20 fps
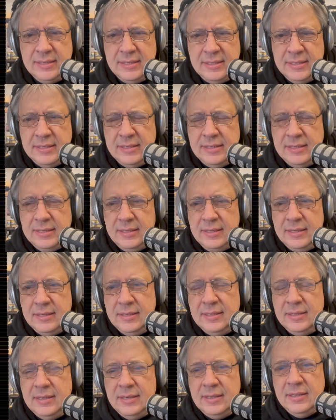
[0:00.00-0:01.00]

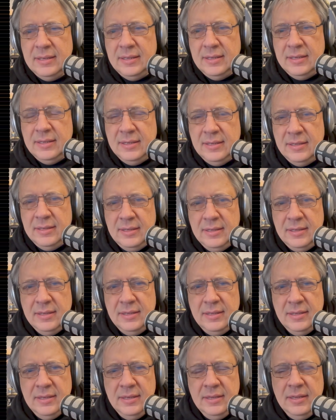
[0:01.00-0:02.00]

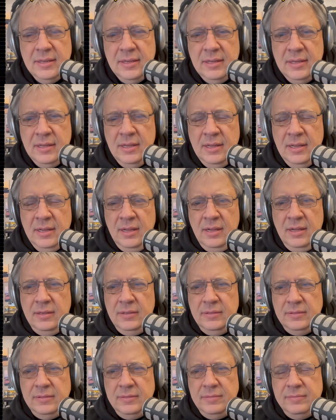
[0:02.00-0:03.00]

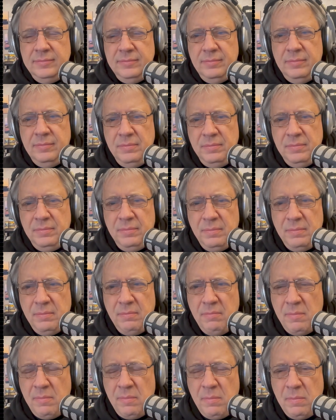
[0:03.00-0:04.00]

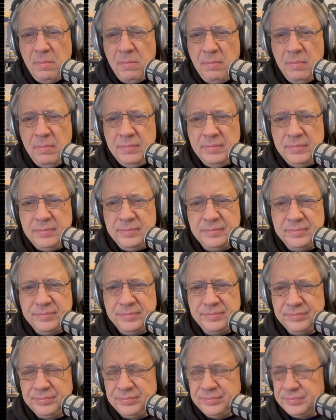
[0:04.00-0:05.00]
(not speaking)